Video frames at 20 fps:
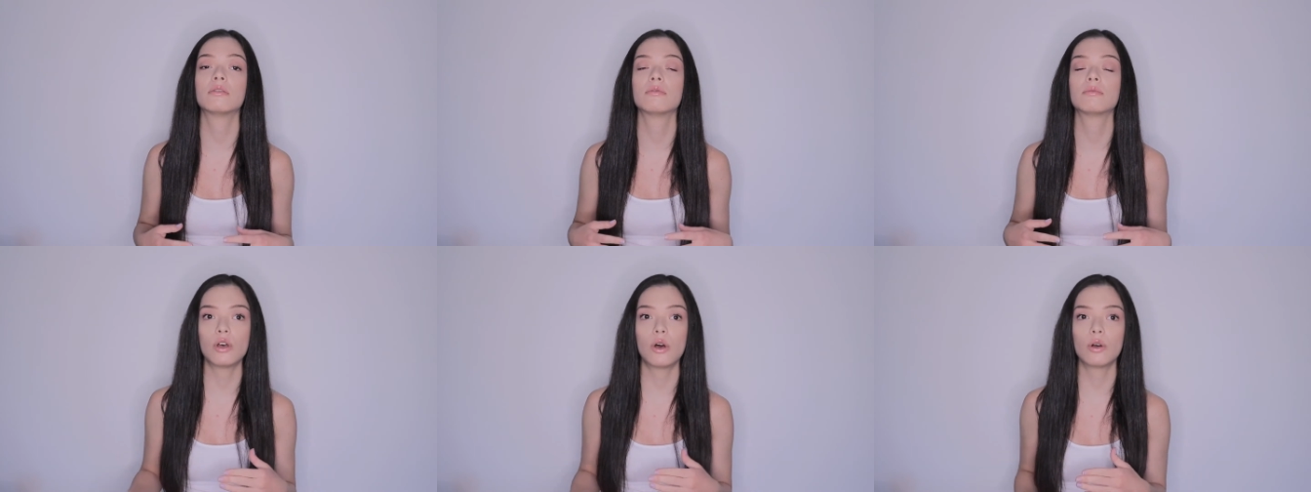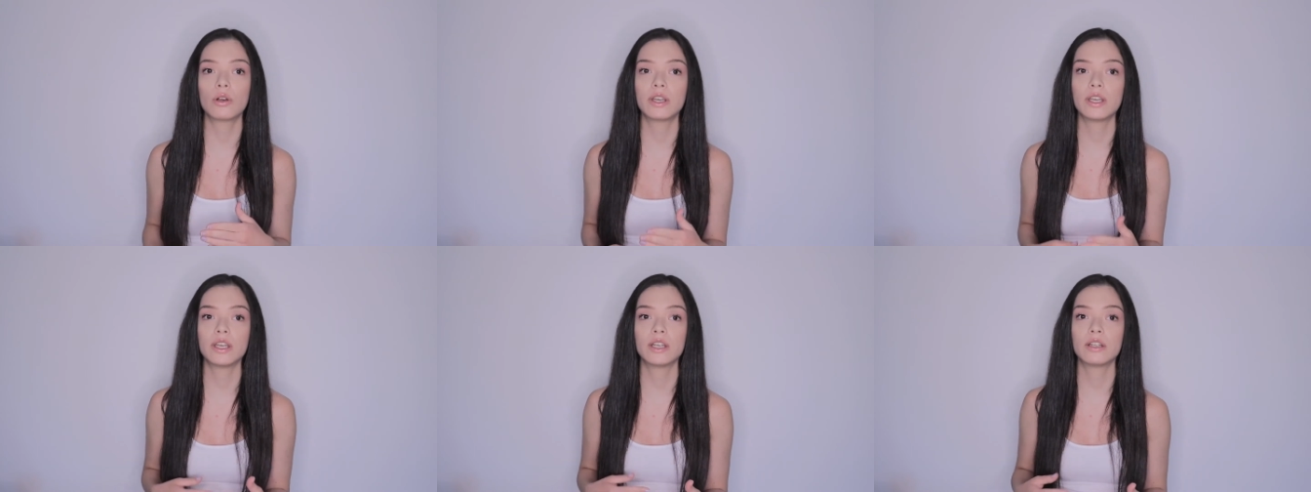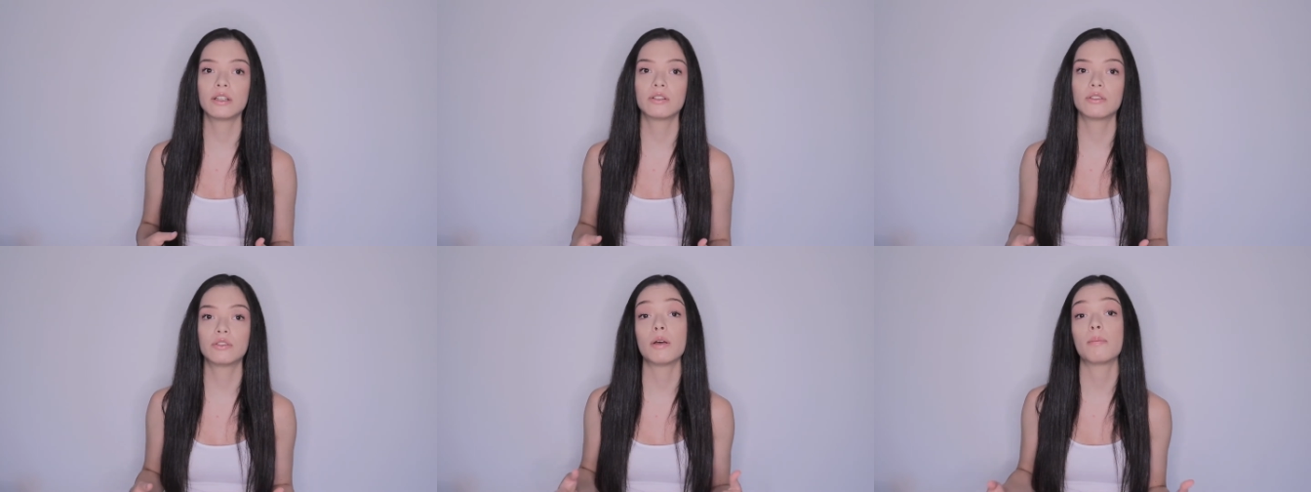
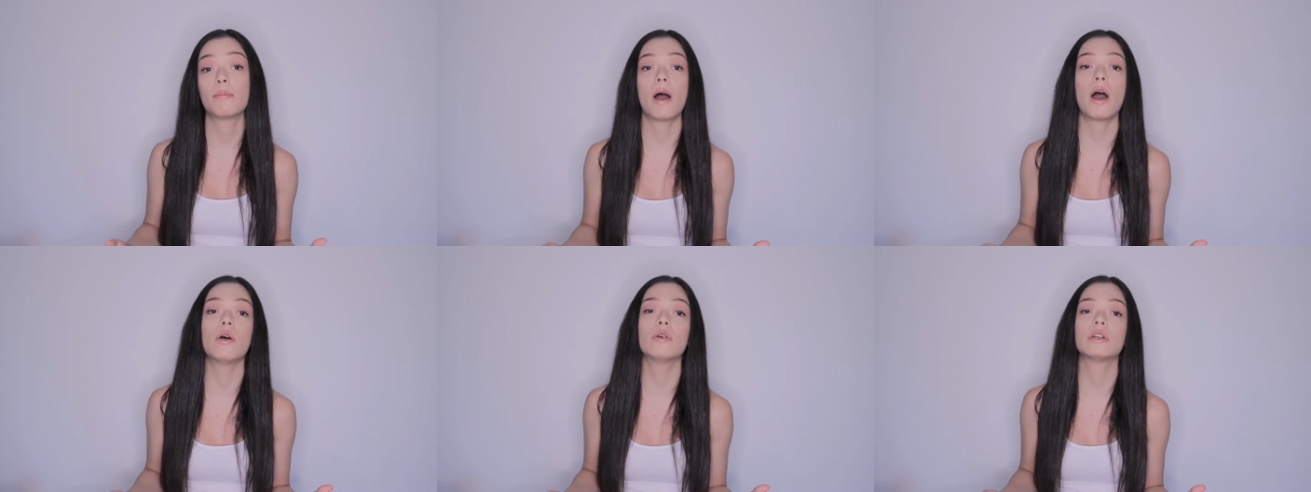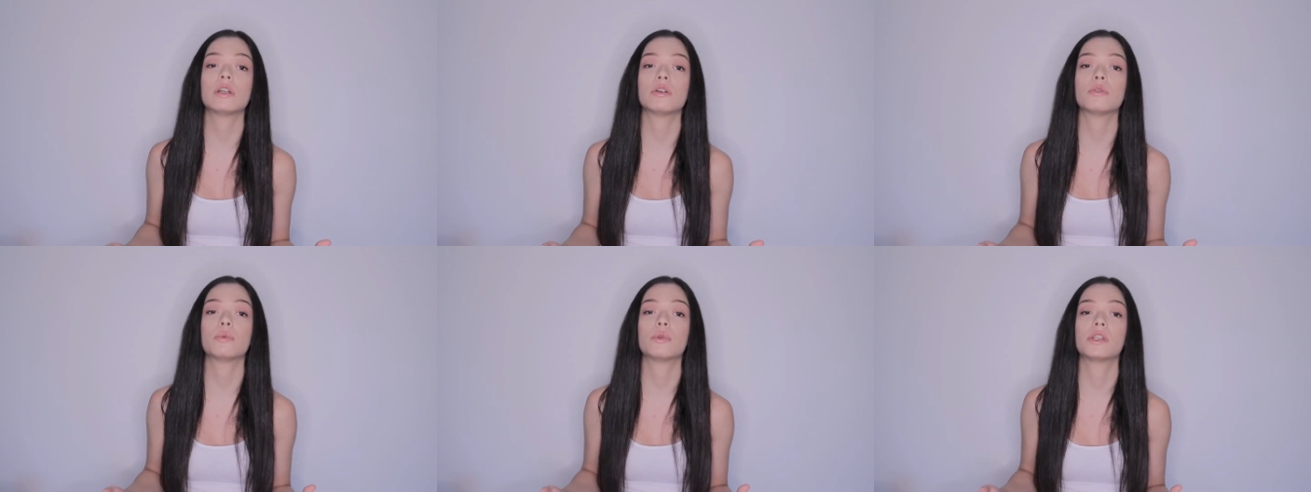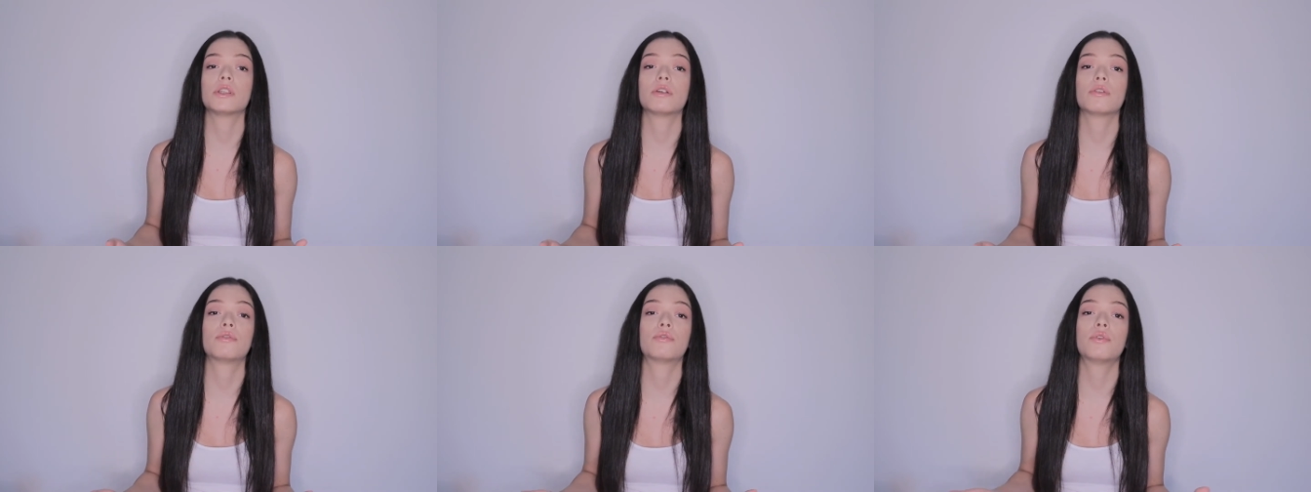talking about it
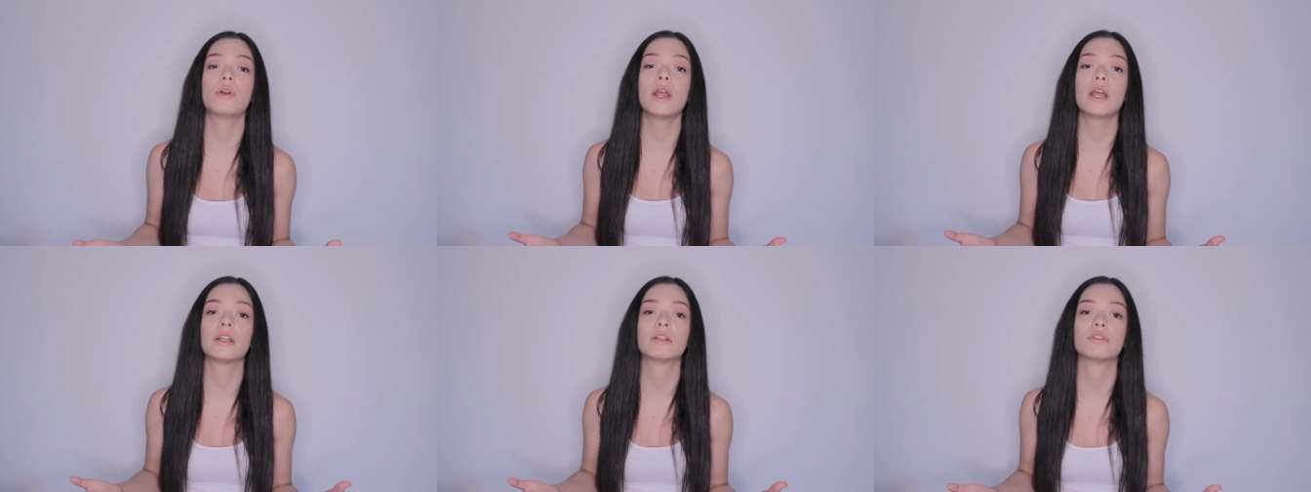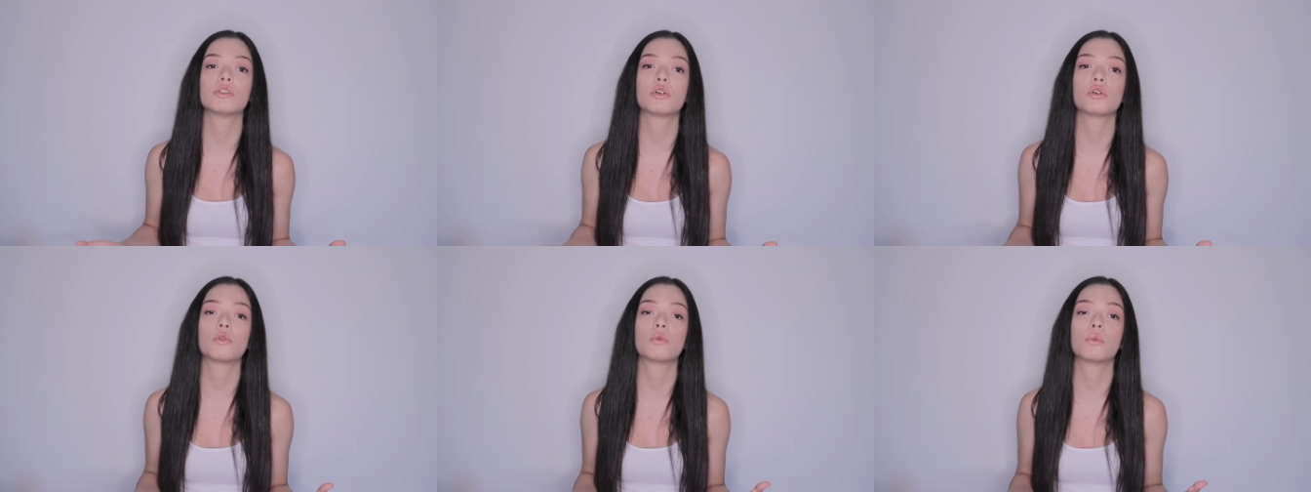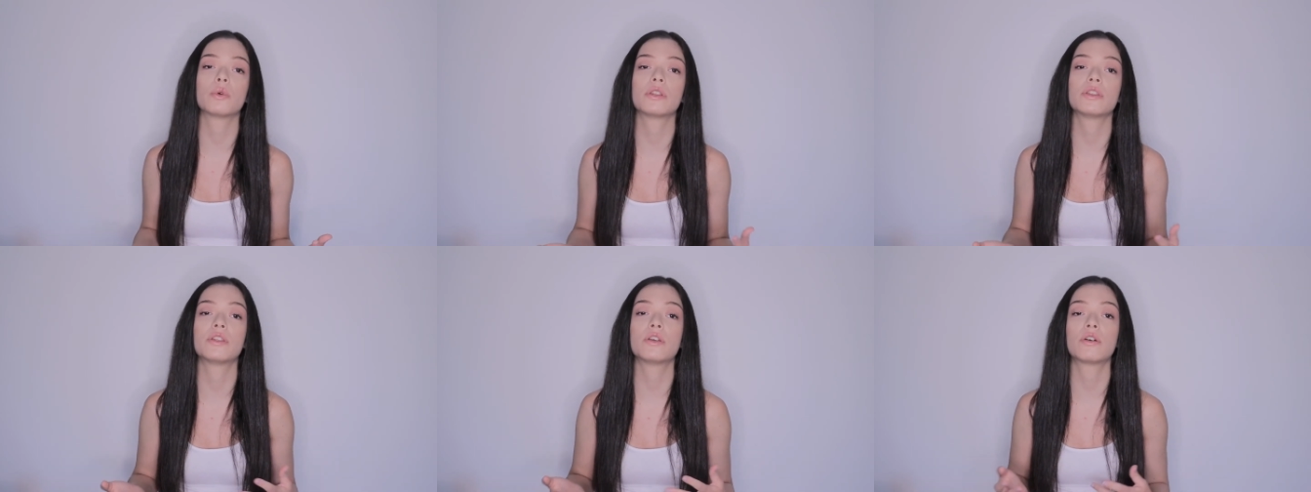with a friend or
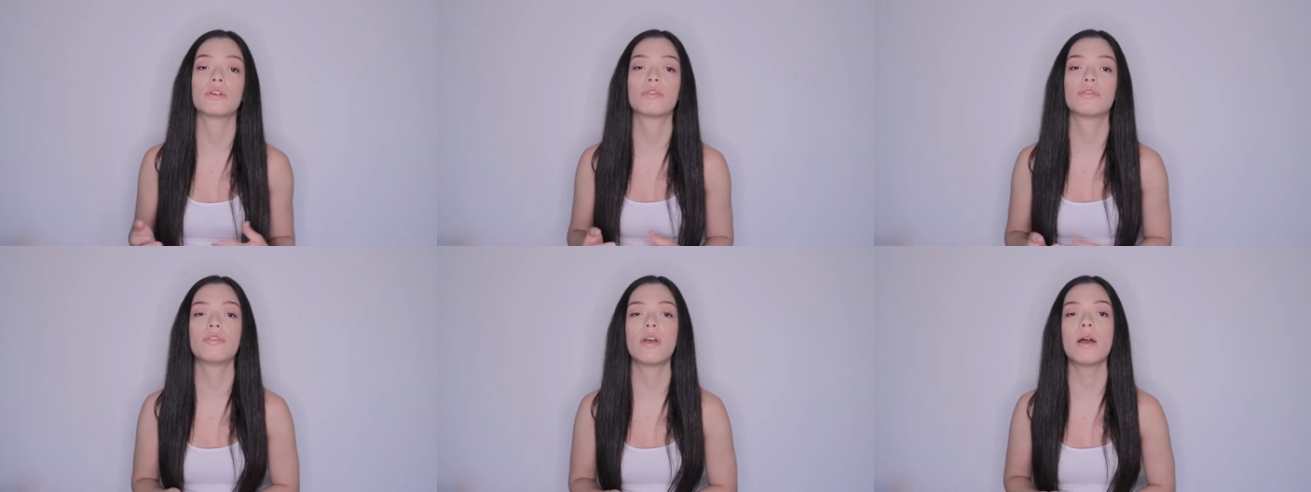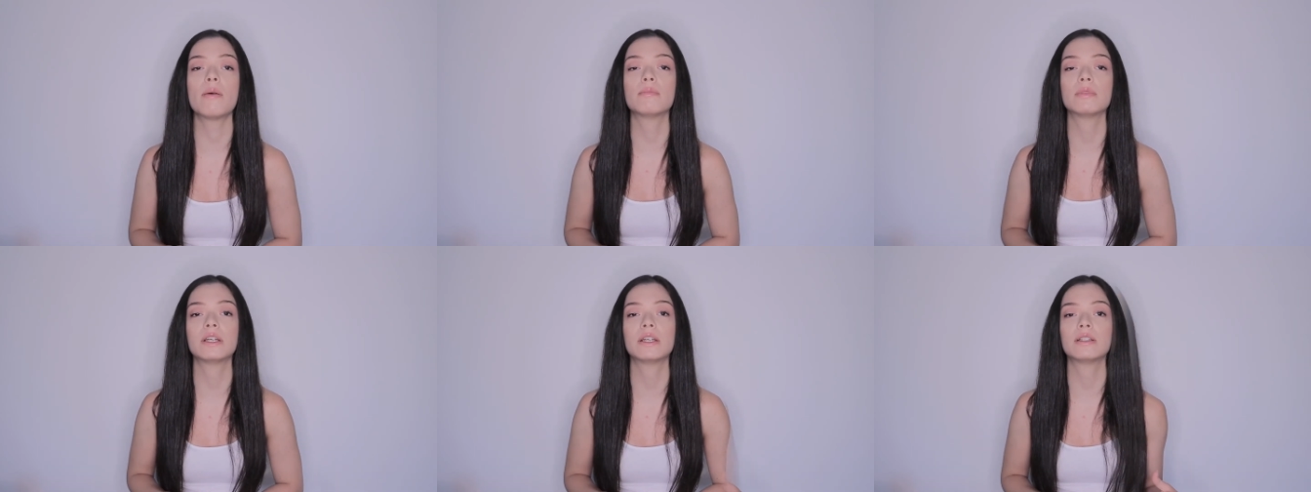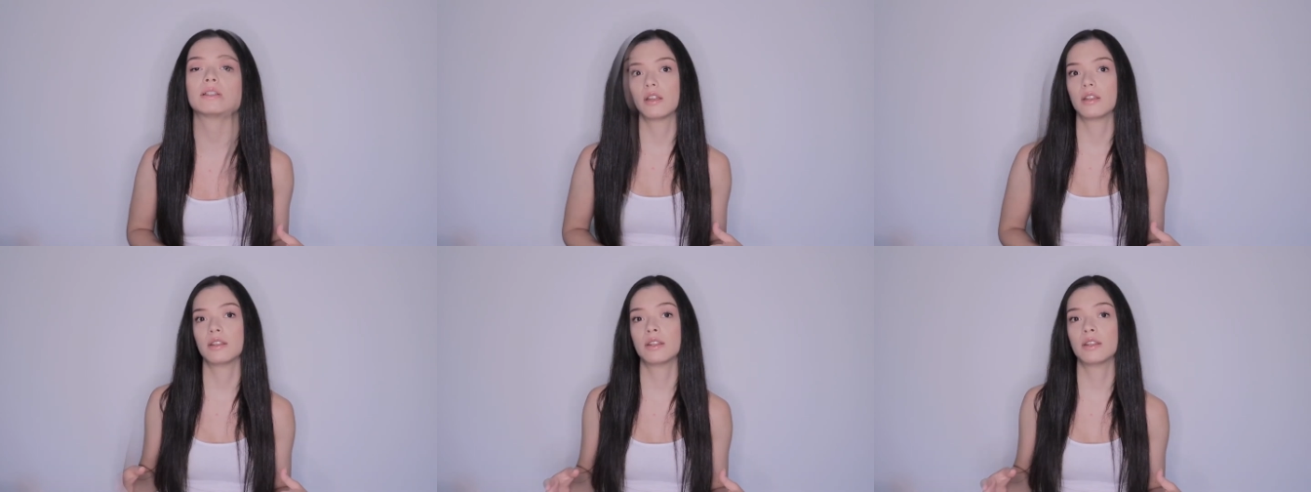with your family.